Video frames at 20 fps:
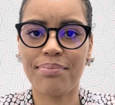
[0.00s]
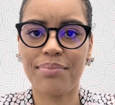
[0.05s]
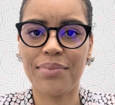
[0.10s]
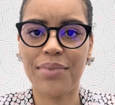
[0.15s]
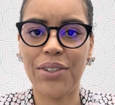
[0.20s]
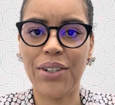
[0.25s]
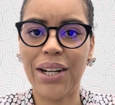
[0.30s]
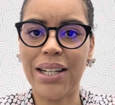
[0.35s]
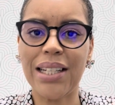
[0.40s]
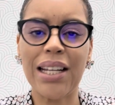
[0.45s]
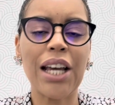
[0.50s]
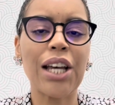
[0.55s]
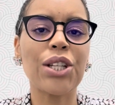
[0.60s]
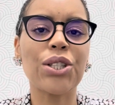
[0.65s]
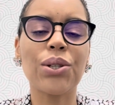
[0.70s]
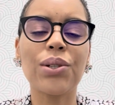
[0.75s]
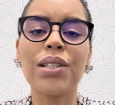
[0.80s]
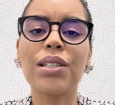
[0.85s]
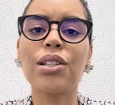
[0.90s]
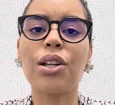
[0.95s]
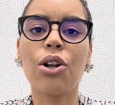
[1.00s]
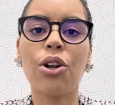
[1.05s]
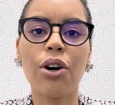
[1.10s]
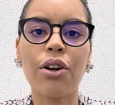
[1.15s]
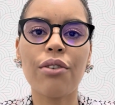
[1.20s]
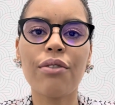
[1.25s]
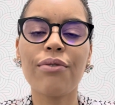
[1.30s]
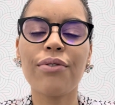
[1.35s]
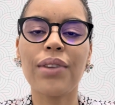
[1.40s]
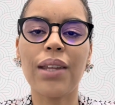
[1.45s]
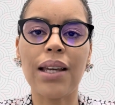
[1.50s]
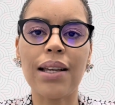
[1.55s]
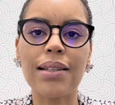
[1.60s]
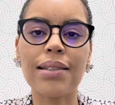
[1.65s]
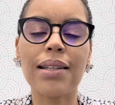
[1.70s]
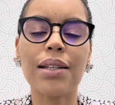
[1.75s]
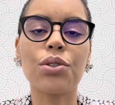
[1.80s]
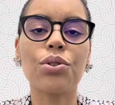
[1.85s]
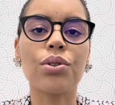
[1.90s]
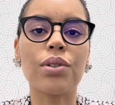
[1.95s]
Right. So there's a lot of things
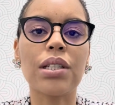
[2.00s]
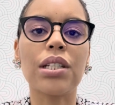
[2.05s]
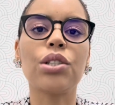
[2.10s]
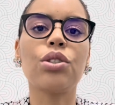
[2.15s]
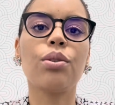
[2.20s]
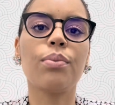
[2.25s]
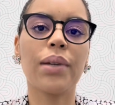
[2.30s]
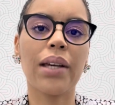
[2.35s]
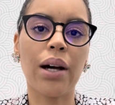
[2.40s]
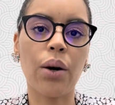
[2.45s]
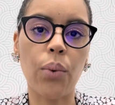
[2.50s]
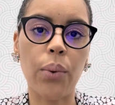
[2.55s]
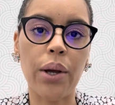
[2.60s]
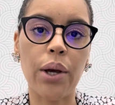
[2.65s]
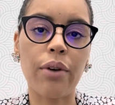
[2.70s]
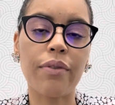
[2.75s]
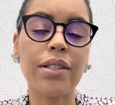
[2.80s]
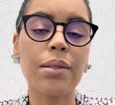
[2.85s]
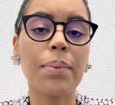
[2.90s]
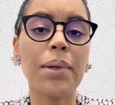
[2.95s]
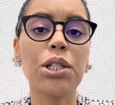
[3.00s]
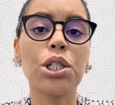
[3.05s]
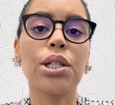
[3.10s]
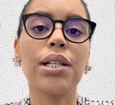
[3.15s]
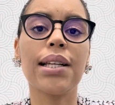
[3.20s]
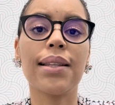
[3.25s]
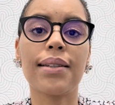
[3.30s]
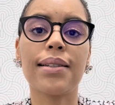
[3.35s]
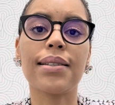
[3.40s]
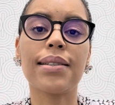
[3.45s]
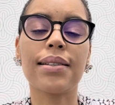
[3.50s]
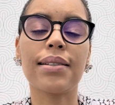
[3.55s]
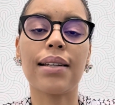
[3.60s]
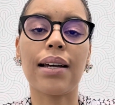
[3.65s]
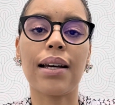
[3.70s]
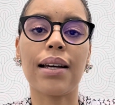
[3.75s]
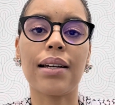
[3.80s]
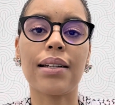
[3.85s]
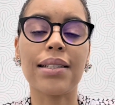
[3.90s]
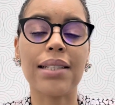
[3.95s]
that you need to be aware of, especially in this
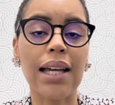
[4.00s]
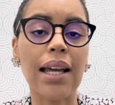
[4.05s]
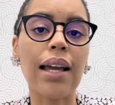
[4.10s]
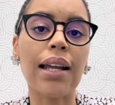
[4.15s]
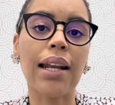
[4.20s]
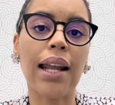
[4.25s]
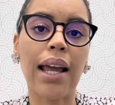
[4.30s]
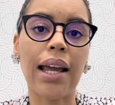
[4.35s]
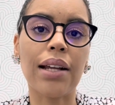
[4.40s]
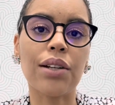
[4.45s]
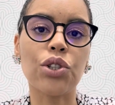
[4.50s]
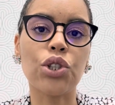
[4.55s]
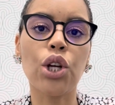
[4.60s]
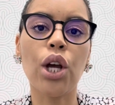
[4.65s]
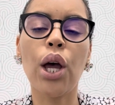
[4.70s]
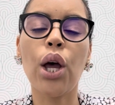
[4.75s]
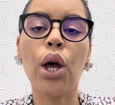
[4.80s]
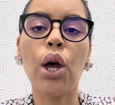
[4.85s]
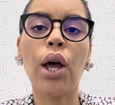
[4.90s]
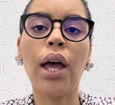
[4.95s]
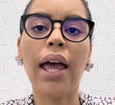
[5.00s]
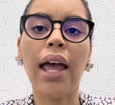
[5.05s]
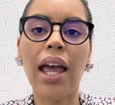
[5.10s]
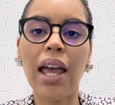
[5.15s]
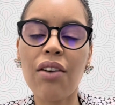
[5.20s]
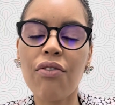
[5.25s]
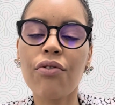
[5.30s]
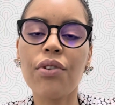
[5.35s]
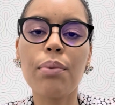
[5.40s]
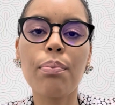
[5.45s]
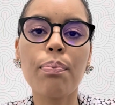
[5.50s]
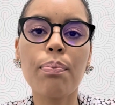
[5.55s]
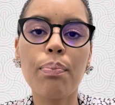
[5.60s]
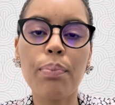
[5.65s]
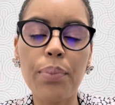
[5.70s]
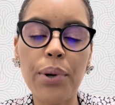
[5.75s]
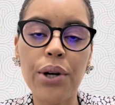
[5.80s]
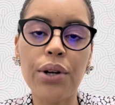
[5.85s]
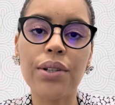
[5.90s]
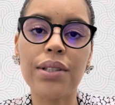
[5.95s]
day and age. Every
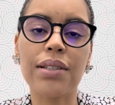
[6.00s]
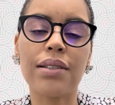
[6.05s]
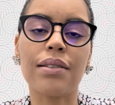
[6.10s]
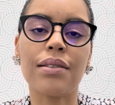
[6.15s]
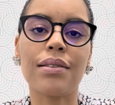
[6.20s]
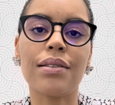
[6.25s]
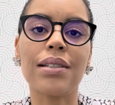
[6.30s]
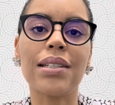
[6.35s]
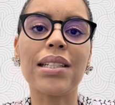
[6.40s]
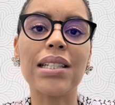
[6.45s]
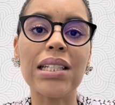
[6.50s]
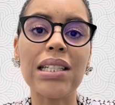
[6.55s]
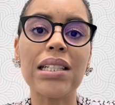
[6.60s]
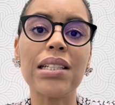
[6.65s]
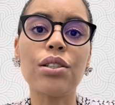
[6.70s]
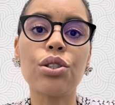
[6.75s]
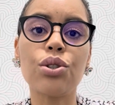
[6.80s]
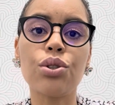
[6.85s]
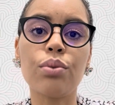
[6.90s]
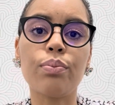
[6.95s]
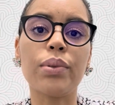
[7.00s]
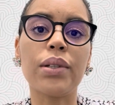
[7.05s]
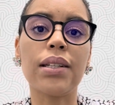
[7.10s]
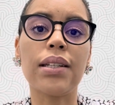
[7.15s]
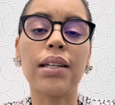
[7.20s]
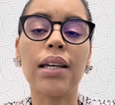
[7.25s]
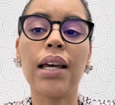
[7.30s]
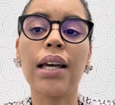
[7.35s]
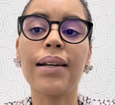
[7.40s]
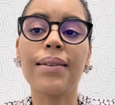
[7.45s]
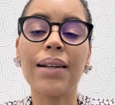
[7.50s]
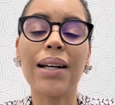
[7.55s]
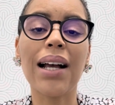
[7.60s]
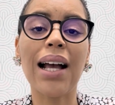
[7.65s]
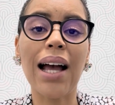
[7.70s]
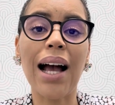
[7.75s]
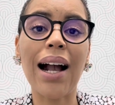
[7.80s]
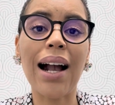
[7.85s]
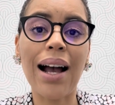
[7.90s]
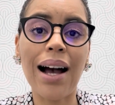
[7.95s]
person needs to be
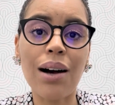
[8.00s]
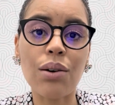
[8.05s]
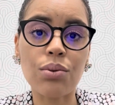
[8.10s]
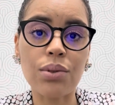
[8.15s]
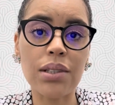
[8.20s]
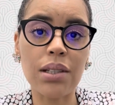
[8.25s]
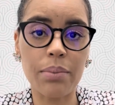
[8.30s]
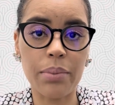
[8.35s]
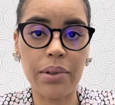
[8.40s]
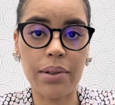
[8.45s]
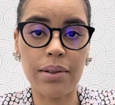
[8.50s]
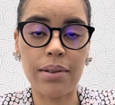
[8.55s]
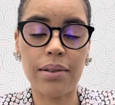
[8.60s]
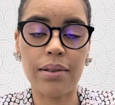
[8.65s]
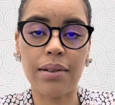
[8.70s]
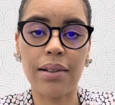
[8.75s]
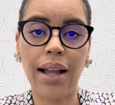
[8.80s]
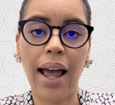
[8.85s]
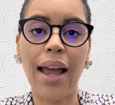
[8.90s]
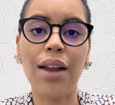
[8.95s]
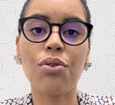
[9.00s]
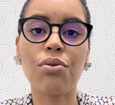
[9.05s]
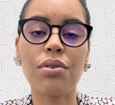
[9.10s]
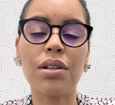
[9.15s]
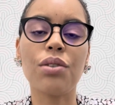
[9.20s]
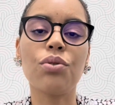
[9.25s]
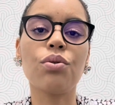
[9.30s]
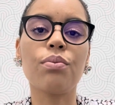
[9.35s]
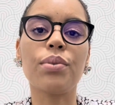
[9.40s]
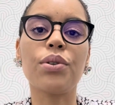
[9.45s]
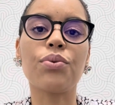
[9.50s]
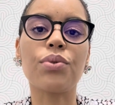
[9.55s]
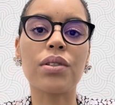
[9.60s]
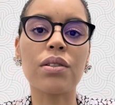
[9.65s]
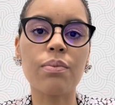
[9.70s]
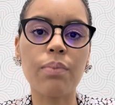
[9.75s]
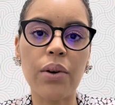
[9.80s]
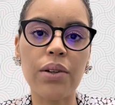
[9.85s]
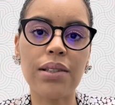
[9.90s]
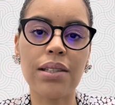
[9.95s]
accountable, and you need to be
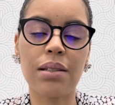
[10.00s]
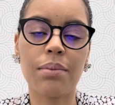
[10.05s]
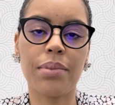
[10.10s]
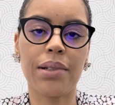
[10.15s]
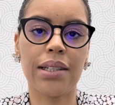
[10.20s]
responsible